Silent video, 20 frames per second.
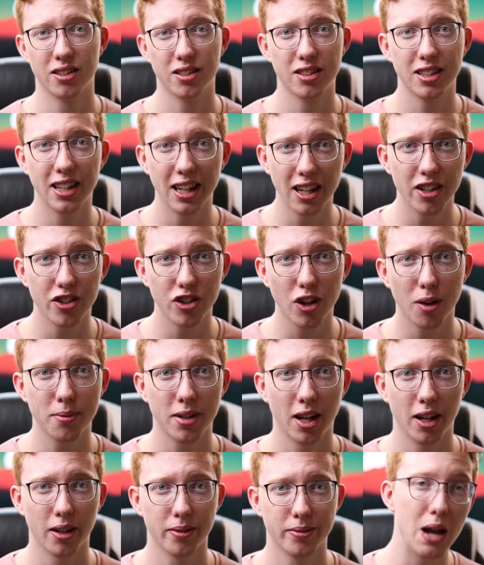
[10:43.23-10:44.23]
to get a job
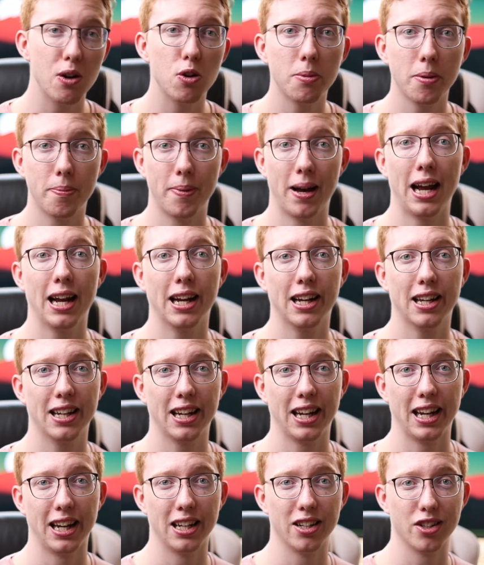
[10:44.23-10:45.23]
done. I will be back
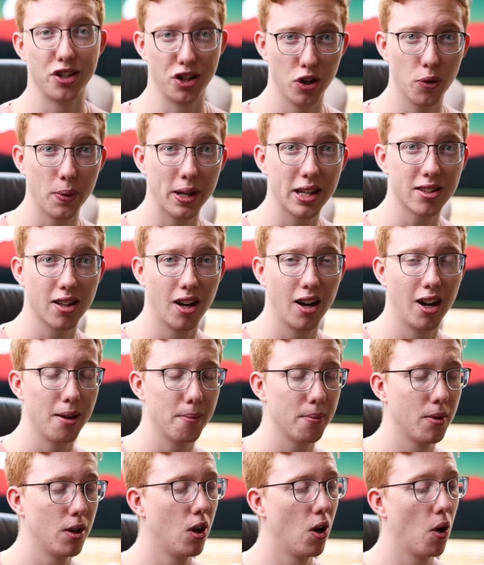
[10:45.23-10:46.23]
in 2 weeks'
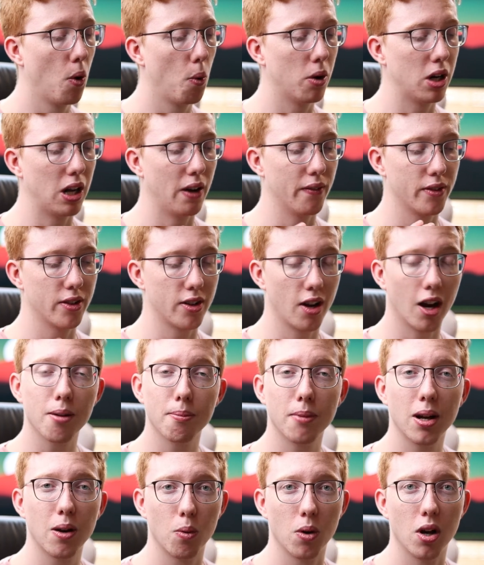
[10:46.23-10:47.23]
time when I've done
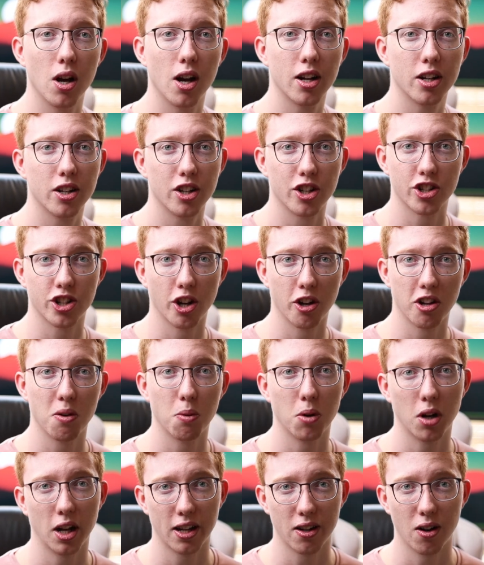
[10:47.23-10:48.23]
my work to show you
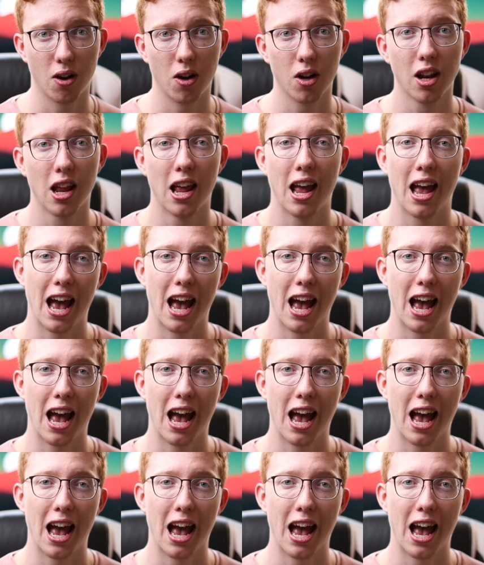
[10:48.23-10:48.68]
what I got,